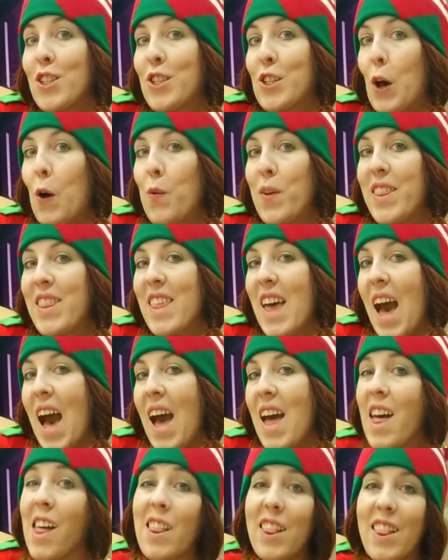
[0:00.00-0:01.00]
So with
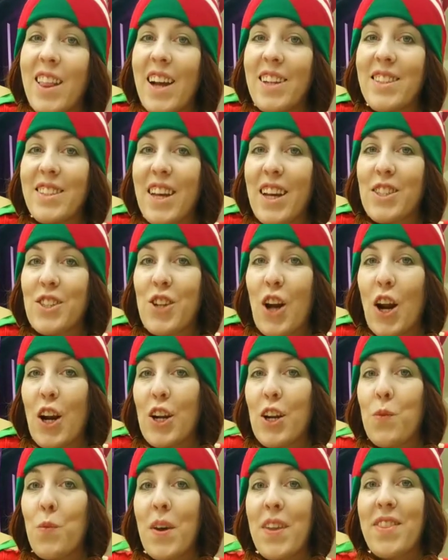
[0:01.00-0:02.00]
that, let's get
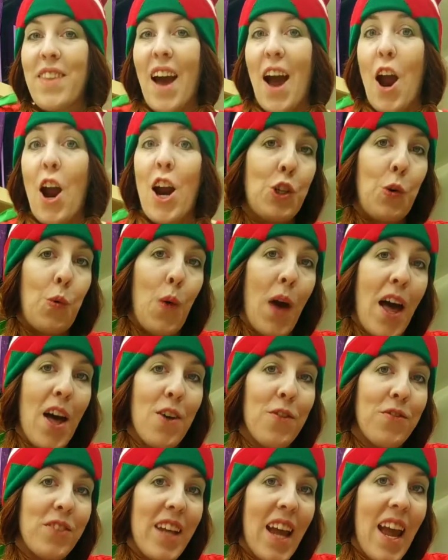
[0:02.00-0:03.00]
started with our
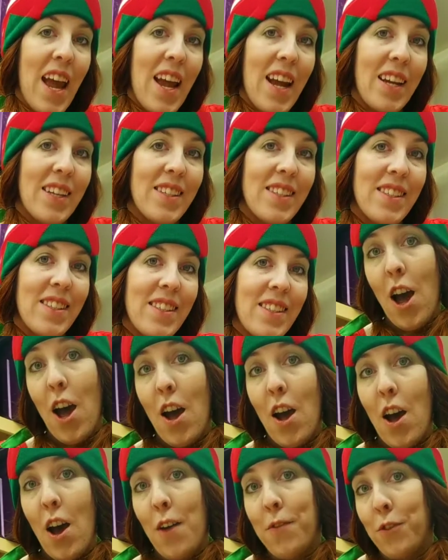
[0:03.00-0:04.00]
12 days
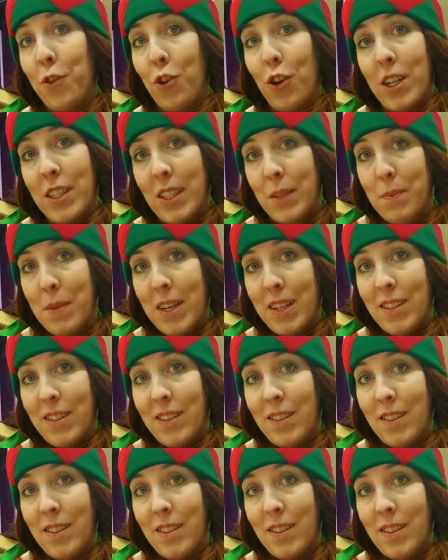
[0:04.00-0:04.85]
of Christmas